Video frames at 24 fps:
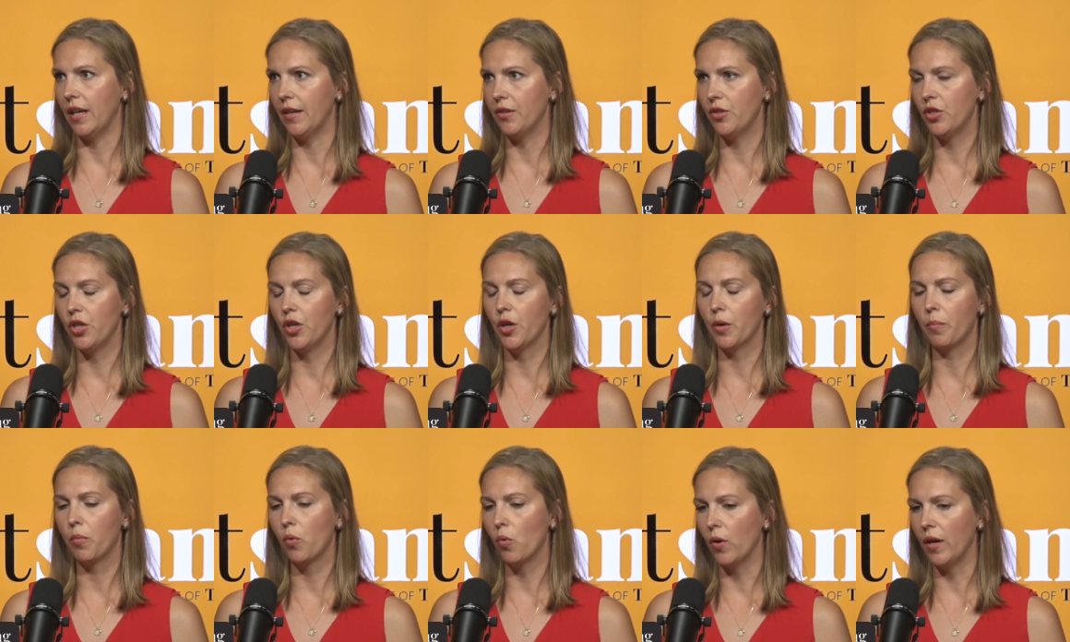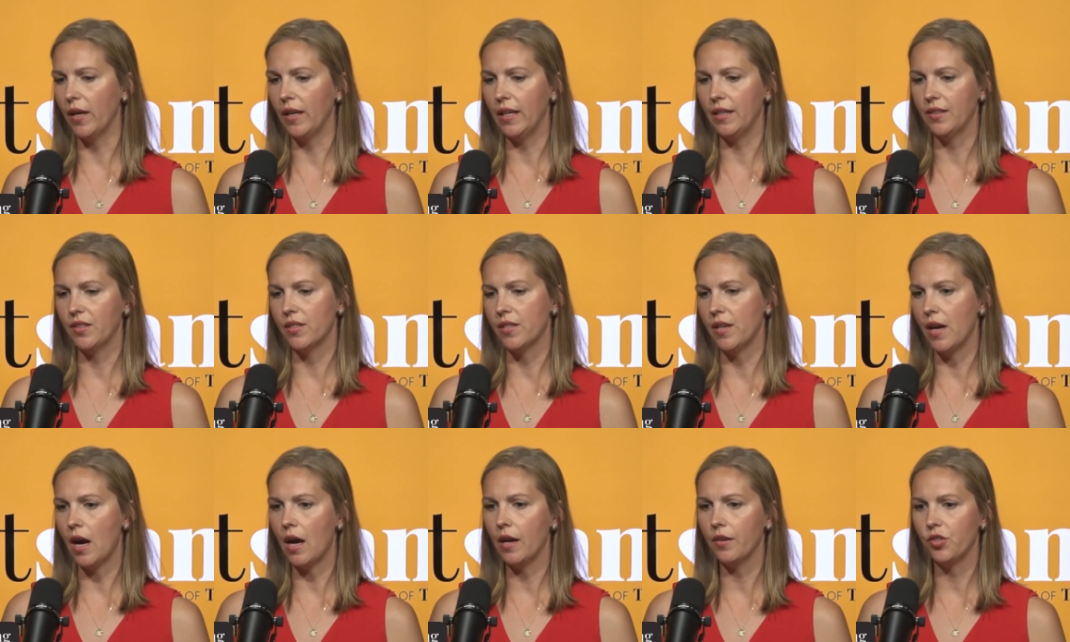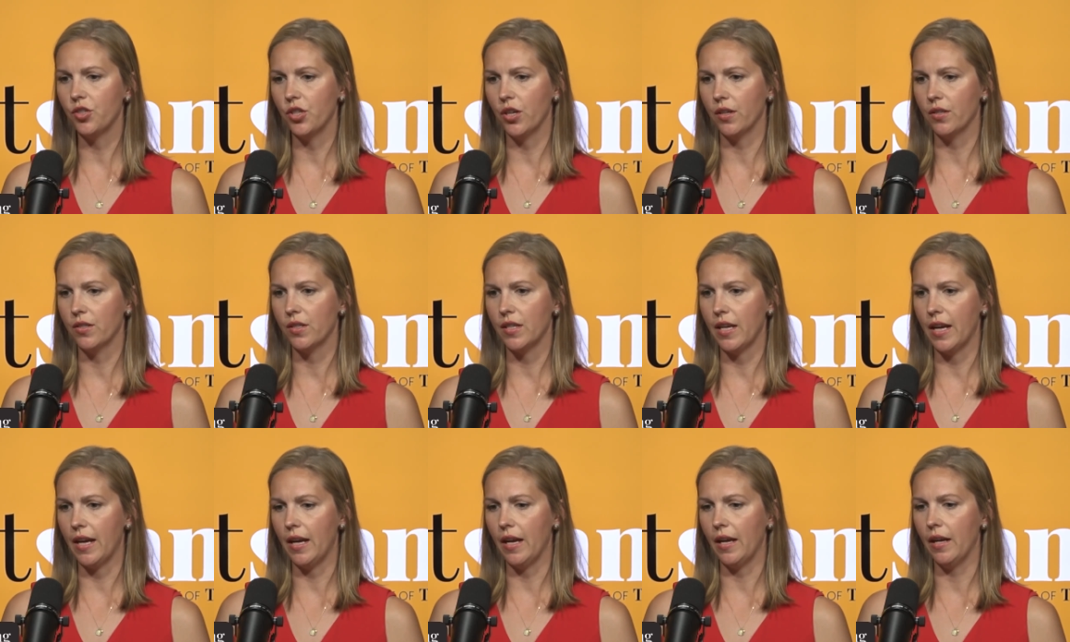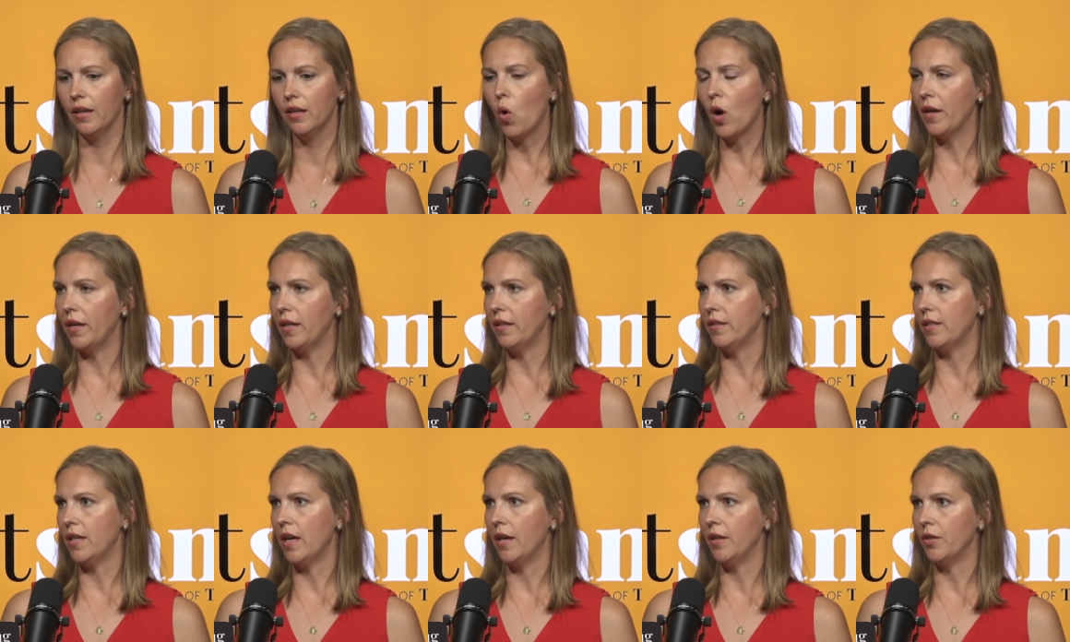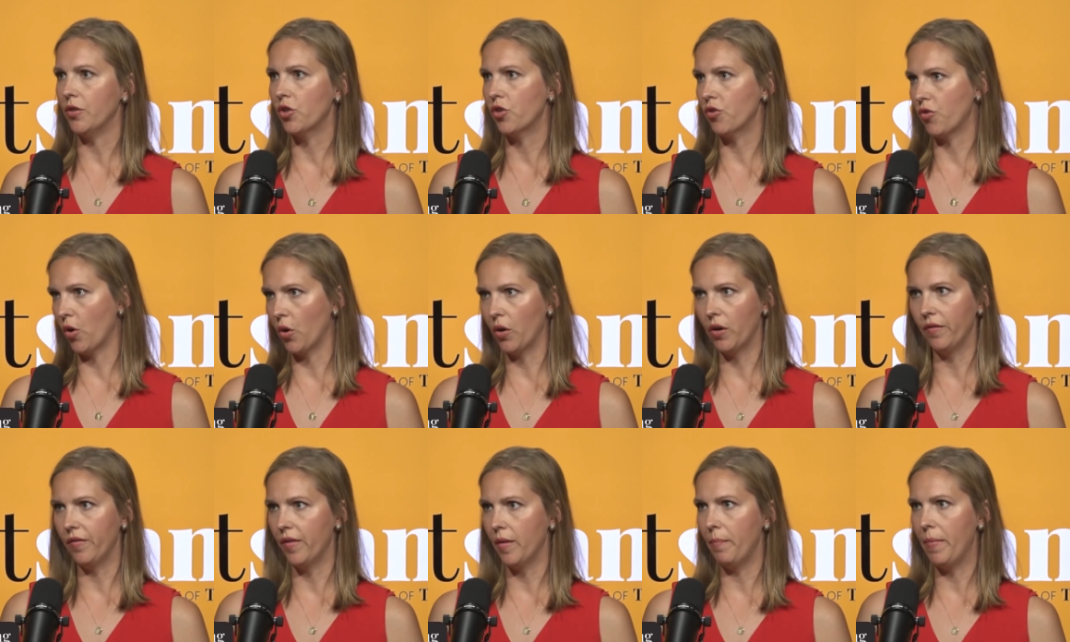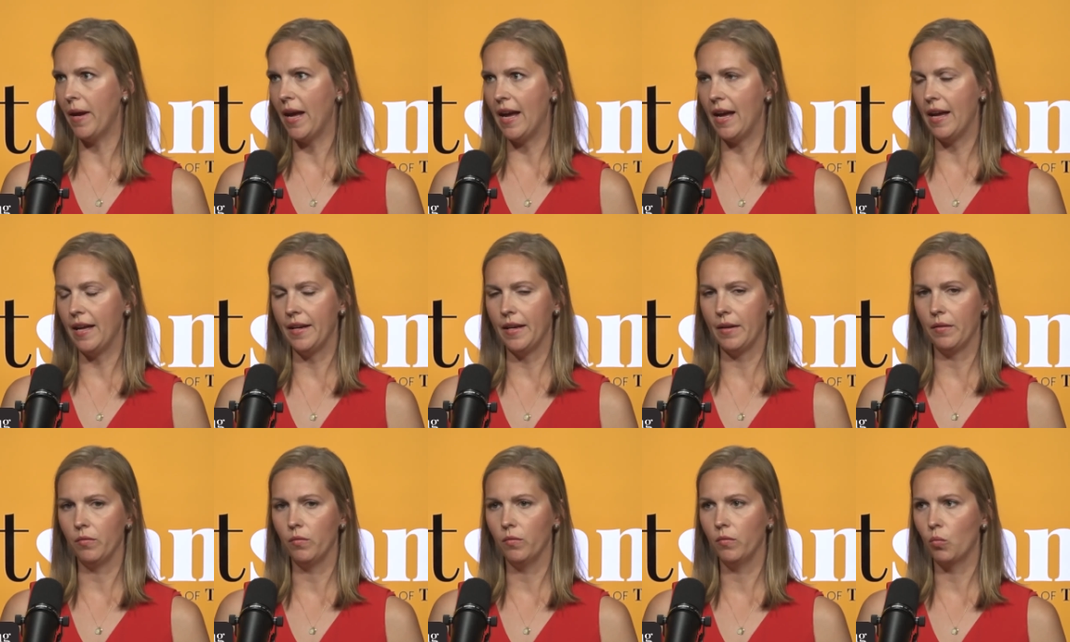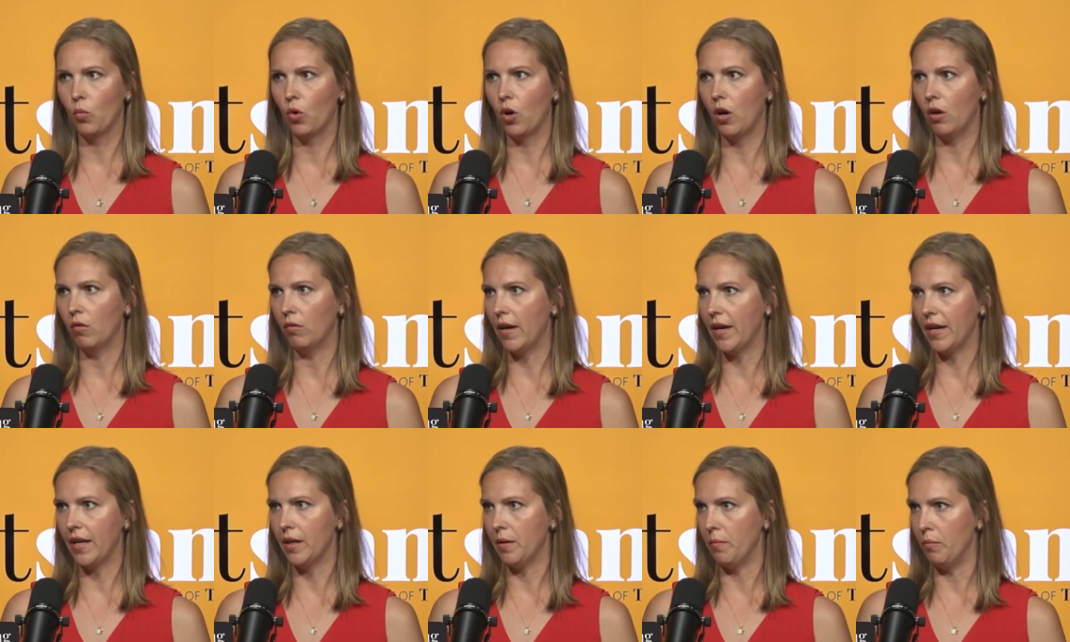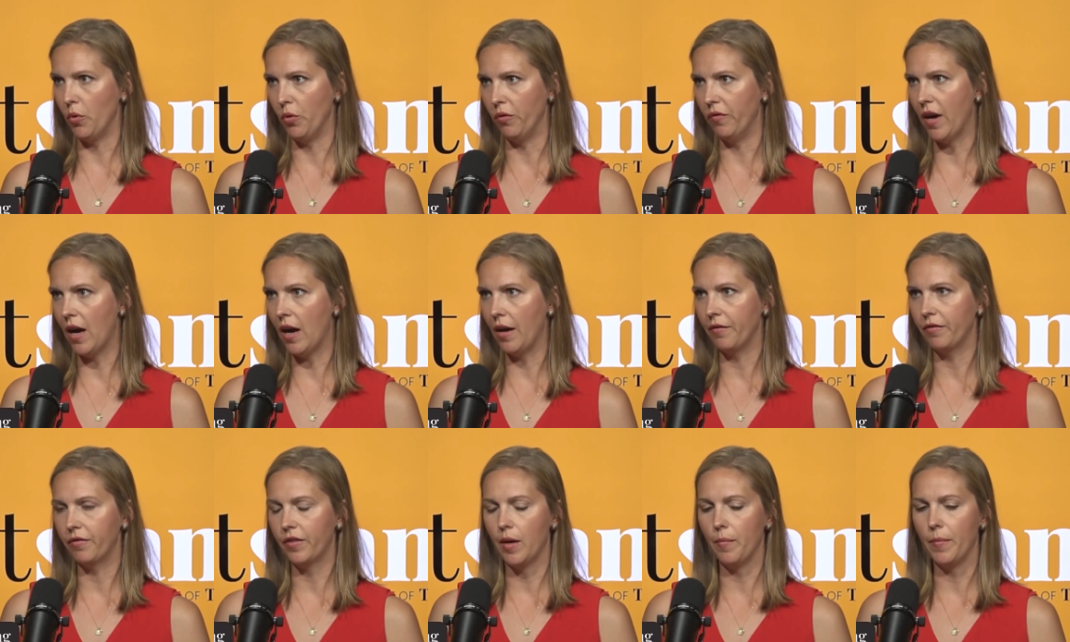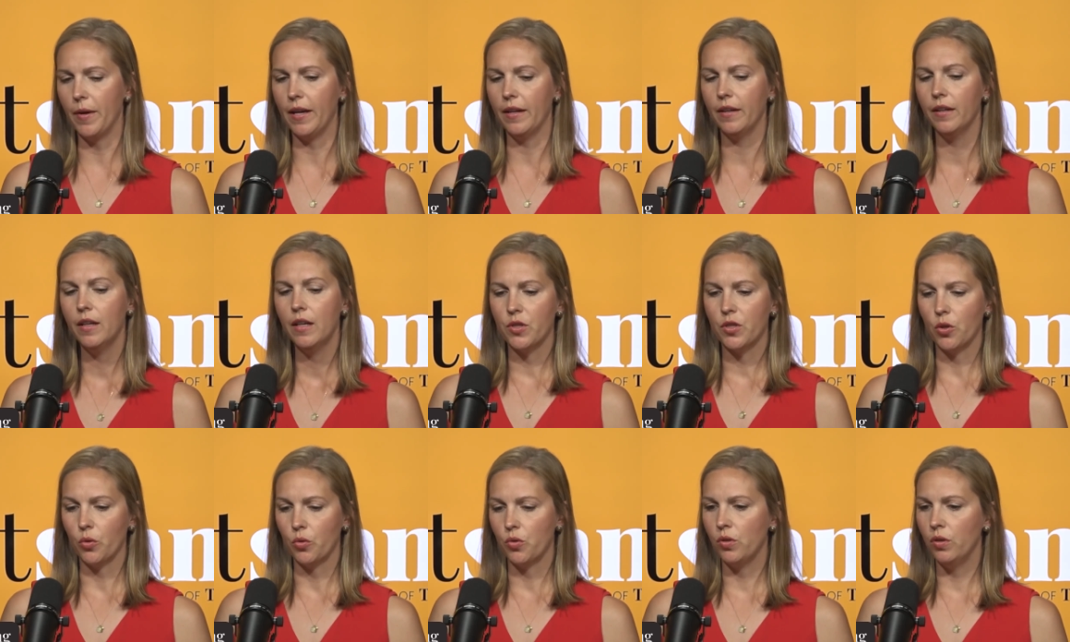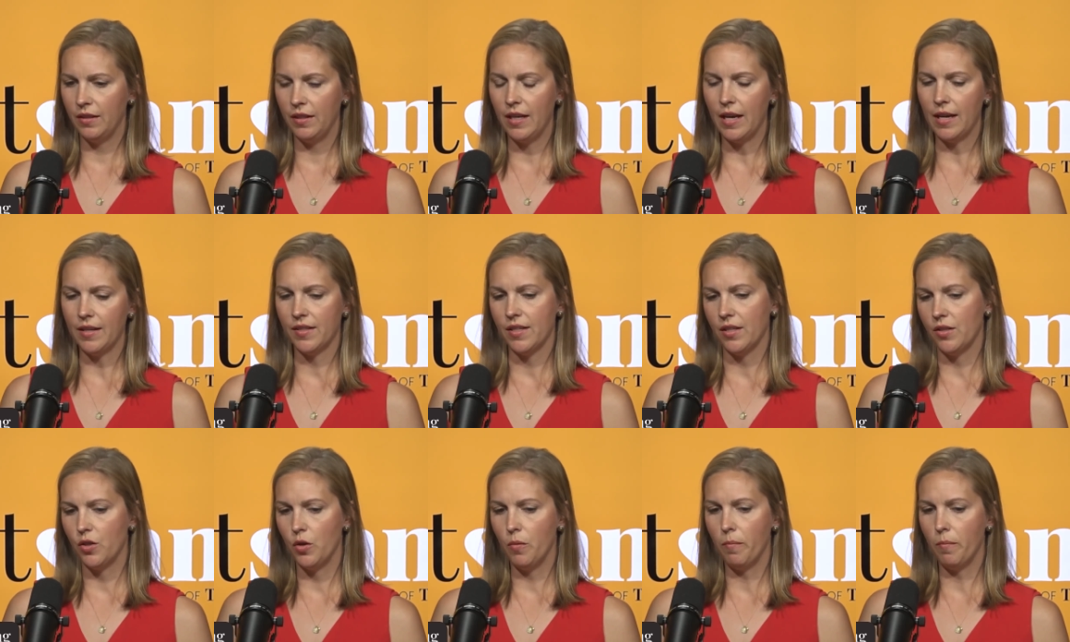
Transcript: And to your point, it's not just a one and done stroke of the pen and we're all ready to move on from it. So yes, as